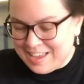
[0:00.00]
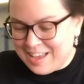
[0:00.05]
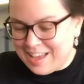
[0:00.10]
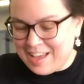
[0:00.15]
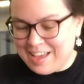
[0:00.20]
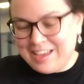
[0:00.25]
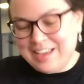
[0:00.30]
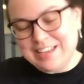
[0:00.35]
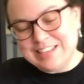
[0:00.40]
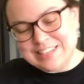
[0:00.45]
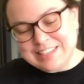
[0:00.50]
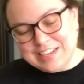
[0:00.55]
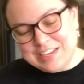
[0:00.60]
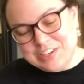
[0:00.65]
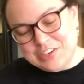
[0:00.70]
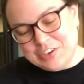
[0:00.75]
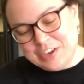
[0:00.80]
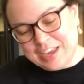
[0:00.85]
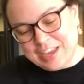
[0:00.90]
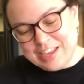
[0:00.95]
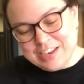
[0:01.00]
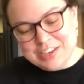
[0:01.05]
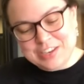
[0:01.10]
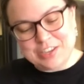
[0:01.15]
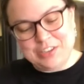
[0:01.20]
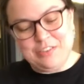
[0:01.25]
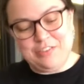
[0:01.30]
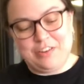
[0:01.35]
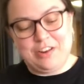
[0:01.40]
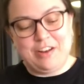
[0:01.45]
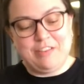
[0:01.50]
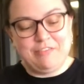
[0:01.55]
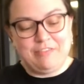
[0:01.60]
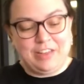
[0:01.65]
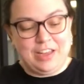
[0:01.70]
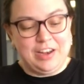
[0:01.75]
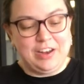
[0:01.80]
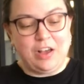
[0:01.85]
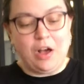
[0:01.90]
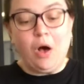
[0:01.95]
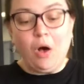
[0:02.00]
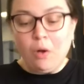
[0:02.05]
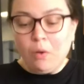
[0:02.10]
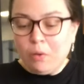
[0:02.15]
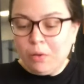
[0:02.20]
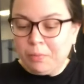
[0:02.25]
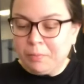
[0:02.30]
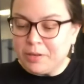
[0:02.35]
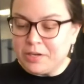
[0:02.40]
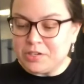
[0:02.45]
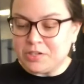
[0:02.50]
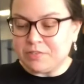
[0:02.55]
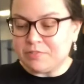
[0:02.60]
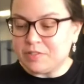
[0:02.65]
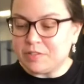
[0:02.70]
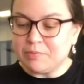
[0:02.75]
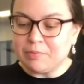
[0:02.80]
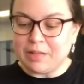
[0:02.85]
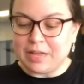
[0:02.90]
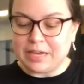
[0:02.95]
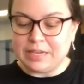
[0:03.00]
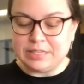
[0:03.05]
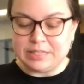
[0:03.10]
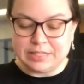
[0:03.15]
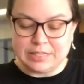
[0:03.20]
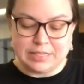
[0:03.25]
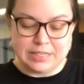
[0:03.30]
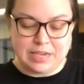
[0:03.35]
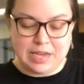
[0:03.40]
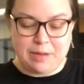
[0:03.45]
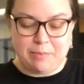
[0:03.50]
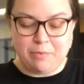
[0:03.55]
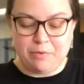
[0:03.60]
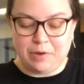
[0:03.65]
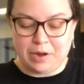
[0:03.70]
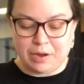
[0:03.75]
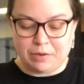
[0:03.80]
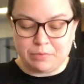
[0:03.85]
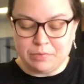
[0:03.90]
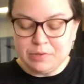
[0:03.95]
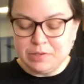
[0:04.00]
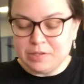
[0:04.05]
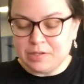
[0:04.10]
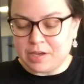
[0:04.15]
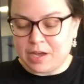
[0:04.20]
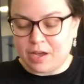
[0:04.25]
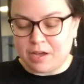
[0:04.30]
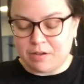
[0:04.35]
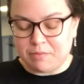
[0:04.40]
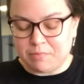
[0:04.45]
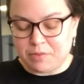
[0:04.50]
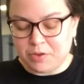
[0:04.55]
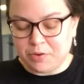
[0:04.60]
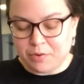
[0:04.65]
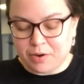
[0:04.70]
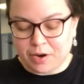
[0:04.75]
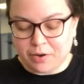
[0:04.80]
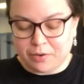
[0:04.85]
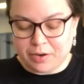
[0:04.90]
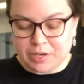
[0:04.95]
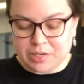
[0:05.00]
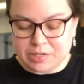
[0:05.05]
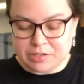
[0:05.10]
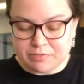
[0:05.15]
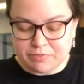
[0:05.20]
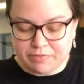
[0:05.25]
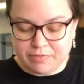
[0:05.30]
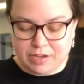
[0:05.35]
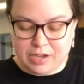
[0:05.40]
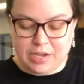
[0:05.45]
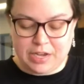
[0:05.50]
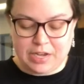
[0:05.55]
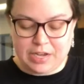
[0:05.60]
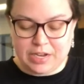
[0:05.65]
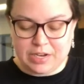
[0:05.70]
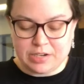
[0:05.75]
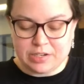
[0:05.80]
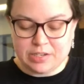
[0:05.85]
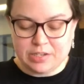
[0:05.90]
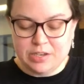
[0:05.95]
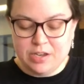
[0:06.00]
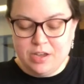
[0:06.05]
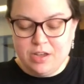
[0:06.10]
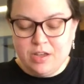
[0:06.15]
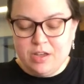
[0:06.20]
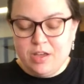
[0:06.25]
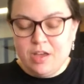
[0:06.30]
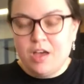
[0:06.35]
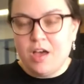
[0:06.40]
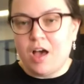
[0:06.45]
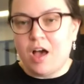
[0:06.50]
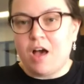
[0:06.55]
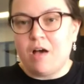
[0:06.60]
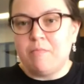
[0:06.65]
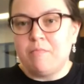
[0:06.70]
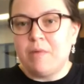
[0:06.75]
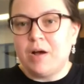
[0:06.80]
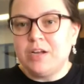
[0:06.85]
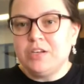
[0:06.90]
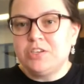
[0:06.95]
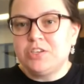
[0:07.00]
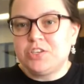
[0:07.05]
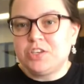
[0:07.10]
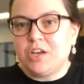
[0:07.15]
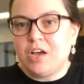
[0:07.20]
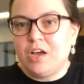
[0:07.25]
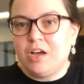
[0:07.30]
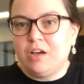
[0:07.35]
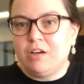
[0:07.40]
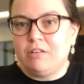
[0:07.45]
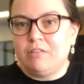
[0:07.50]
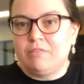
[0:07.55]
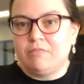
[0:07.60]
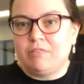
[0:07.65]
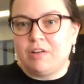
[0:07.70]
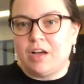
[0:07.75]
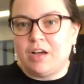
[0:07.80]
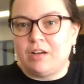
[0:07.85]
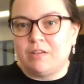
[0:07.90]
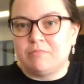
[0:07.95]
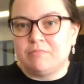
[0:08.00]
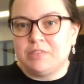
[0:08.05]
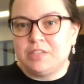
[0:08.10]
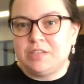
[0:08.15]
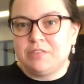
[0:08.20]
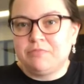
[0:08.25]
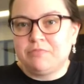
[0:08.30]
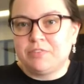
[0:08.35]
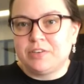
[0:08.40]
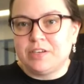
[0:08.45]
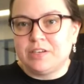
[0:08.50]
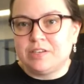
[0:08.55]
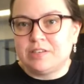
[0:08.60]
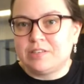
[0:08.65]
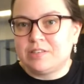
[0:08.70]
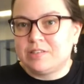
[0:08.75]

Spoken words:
Inside your kit, you're going to find a whole bunch of supplies this time around. You are going to find a bunch of different